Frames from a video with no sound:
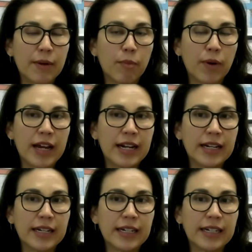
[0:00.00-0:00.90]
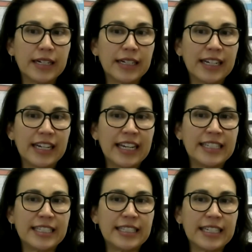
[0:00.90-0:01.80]
But
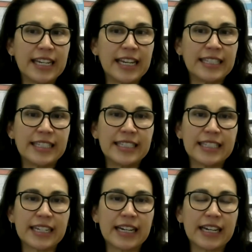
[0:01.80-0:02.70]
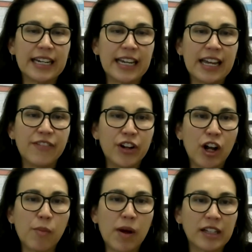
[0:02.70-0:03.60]
it's if at
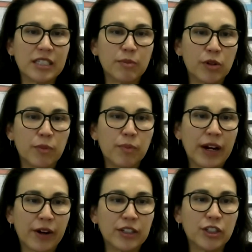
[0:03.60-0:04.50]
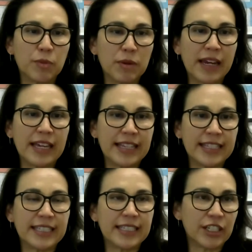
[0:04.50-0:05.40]
all possible, parents should be making
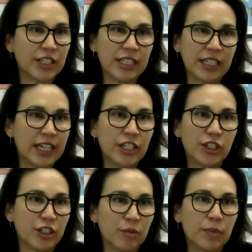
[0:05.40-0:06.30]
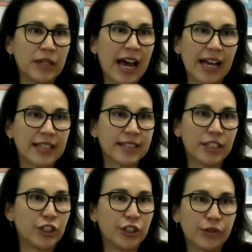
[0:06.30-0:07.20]
these decisions and kids shouldn't be asked to
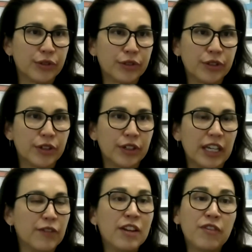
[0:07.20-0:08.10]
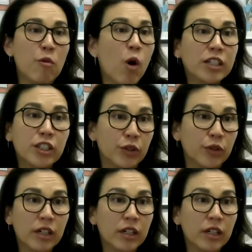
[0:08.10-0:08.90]
choose, even if they want to.